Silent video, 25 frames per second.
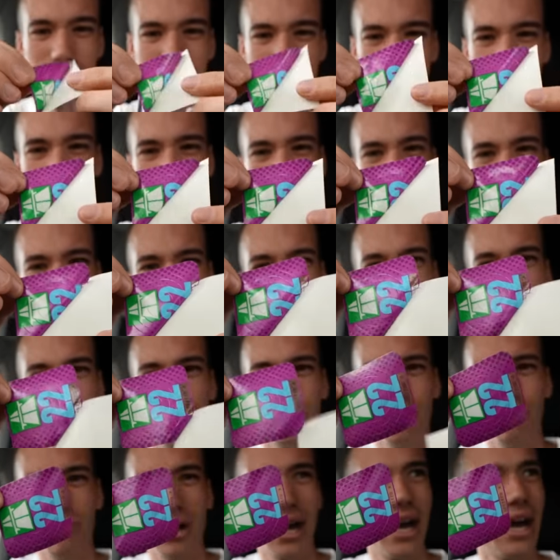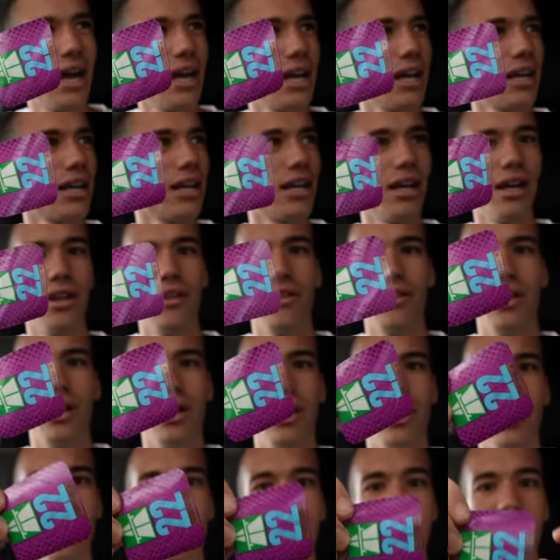That peels back and
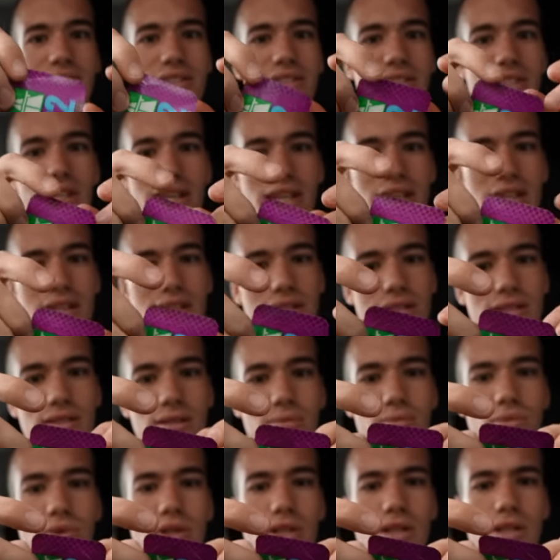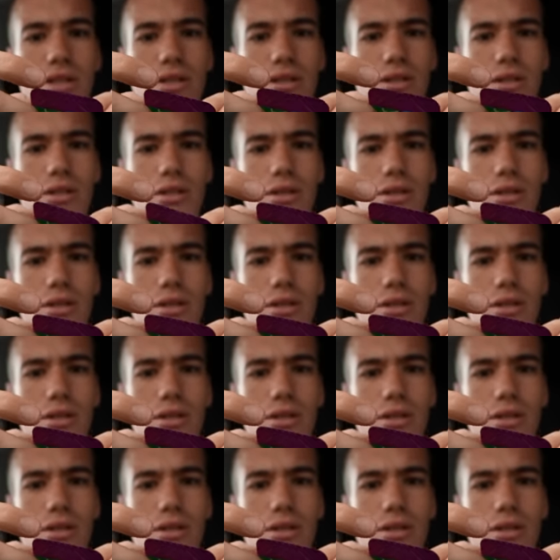then I stick it somewhere.